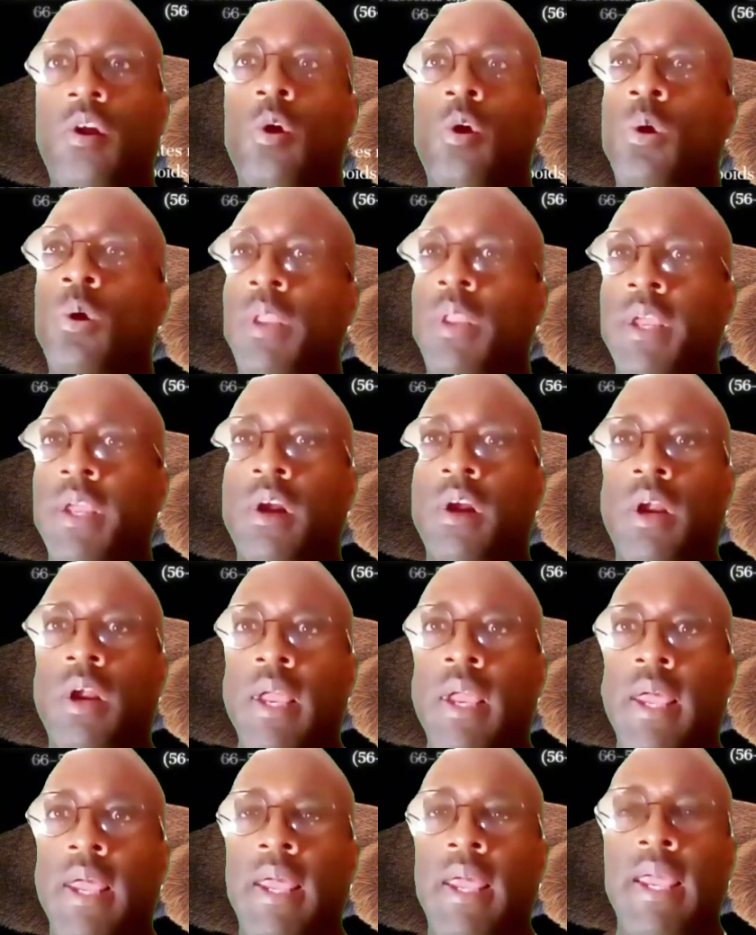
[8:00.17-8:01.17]
earlier
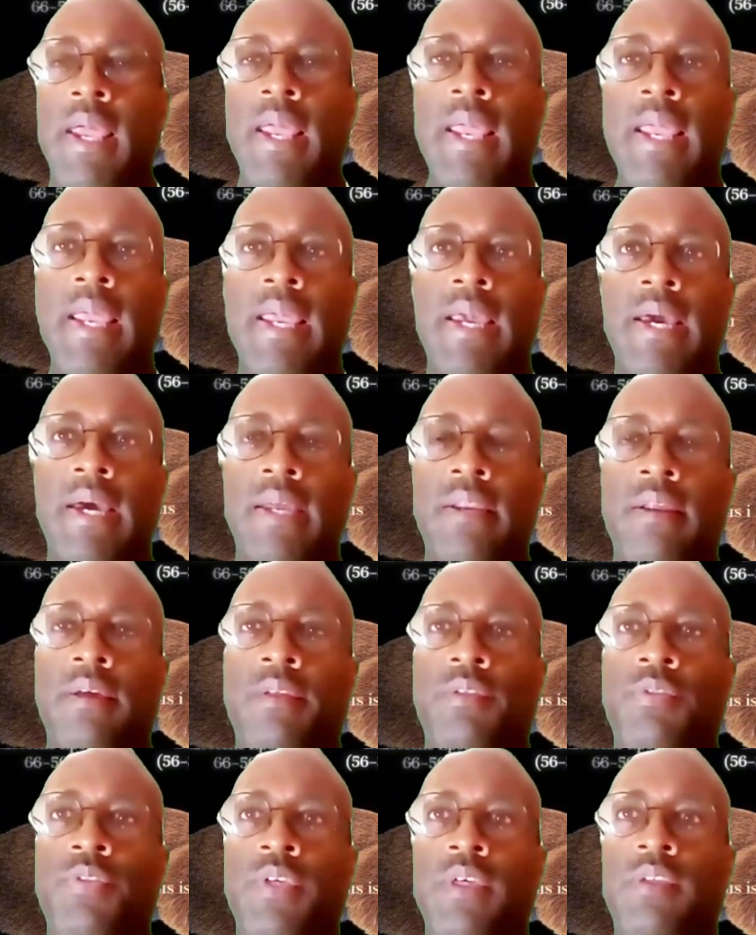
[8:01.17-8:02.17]
in
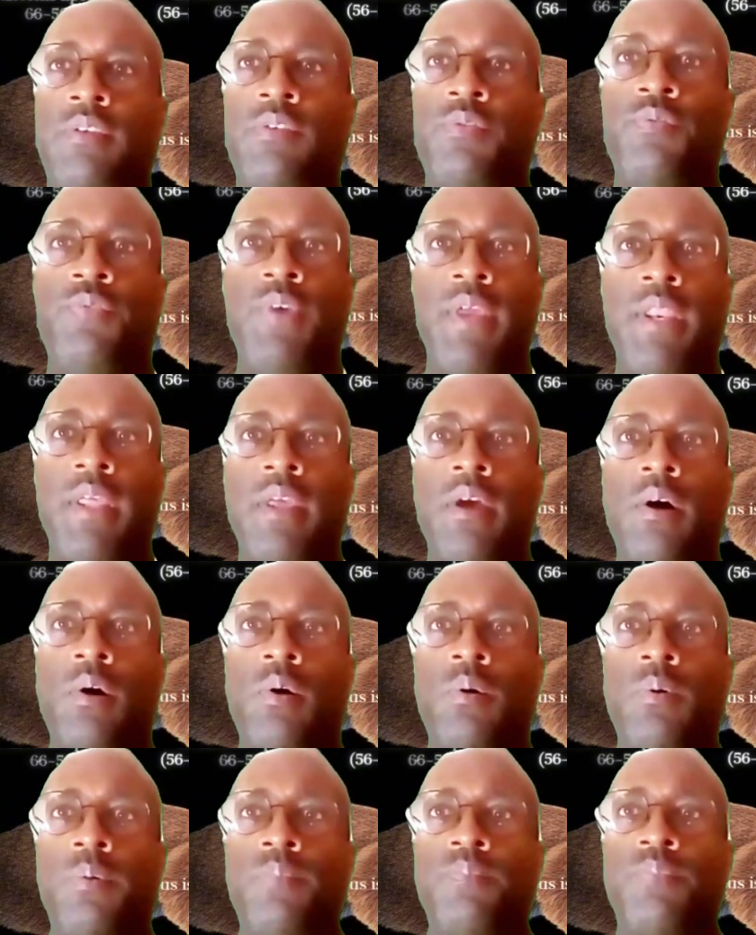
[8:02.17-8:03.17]
this video,
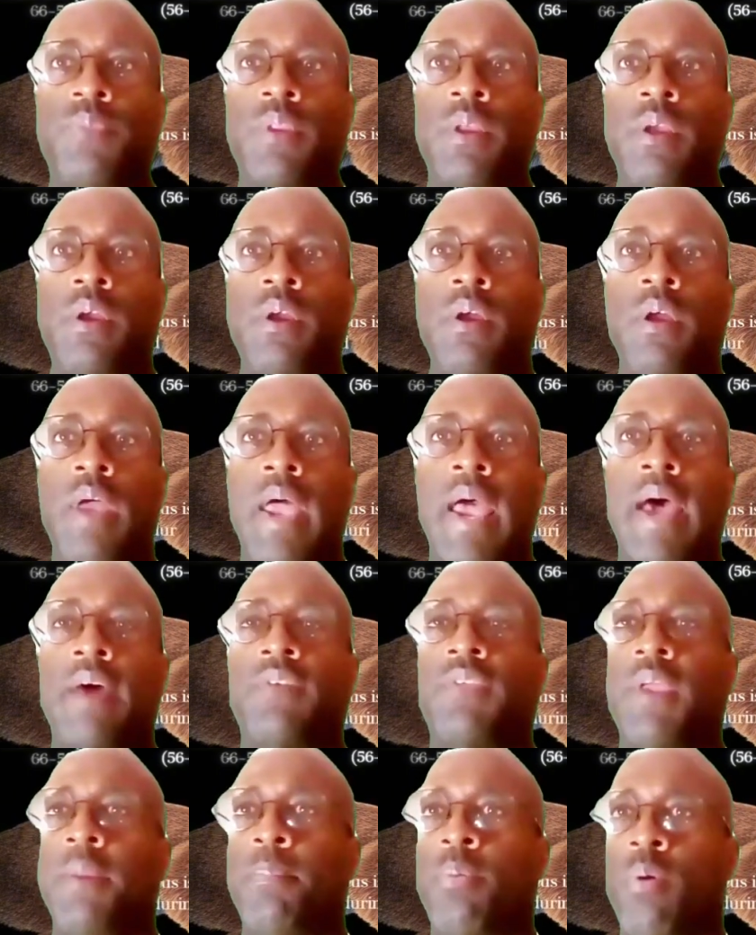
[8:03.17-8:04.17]

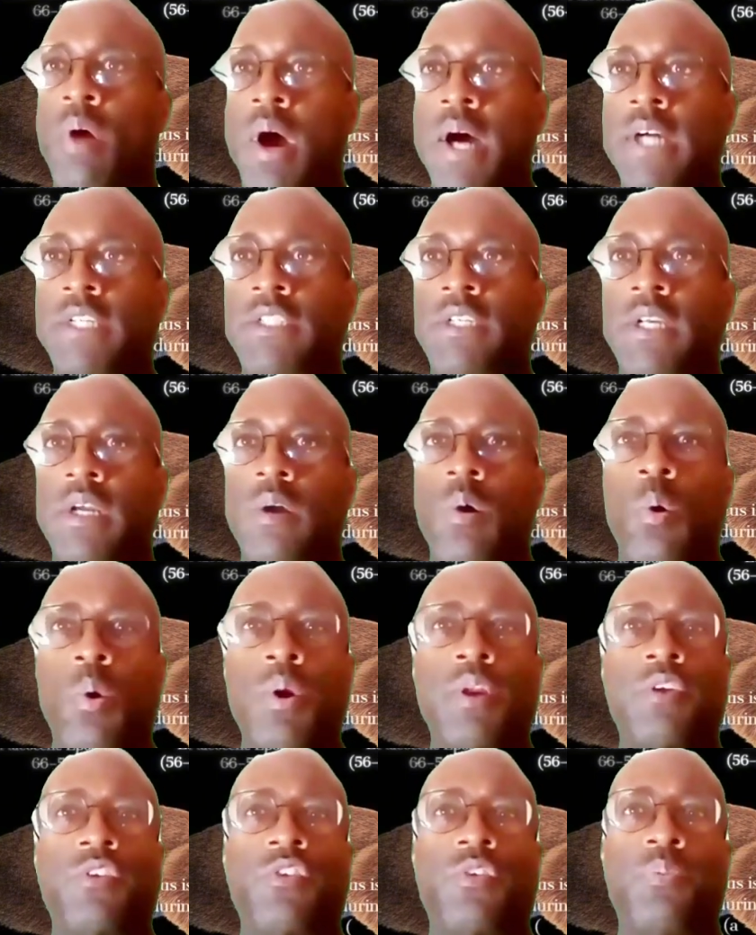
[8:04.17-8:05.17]
as a project or
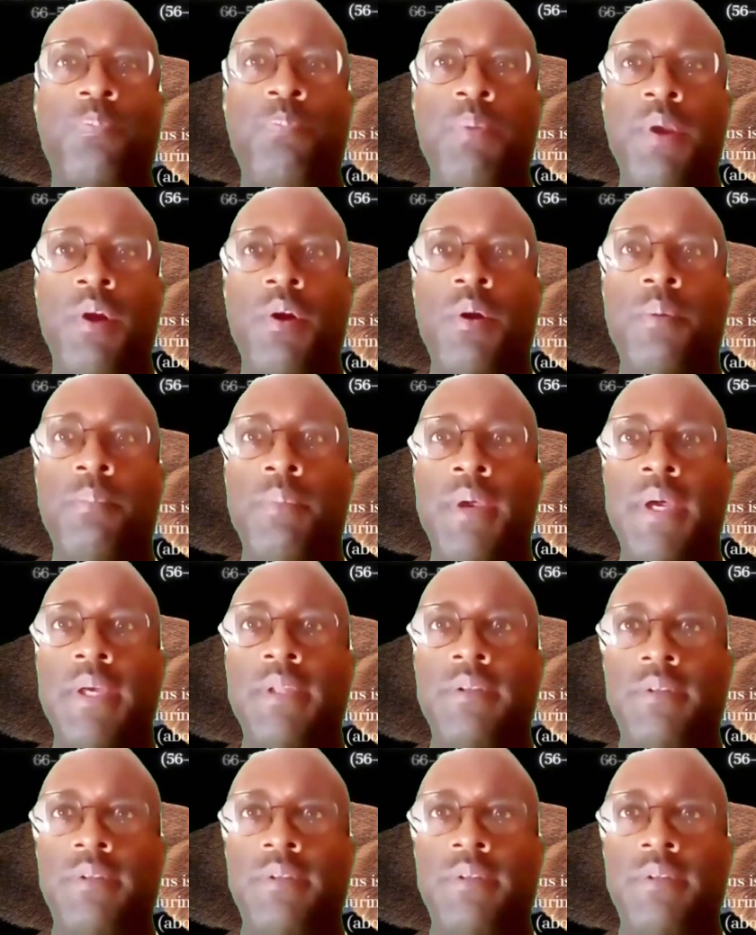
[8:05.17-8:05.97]
an experiment.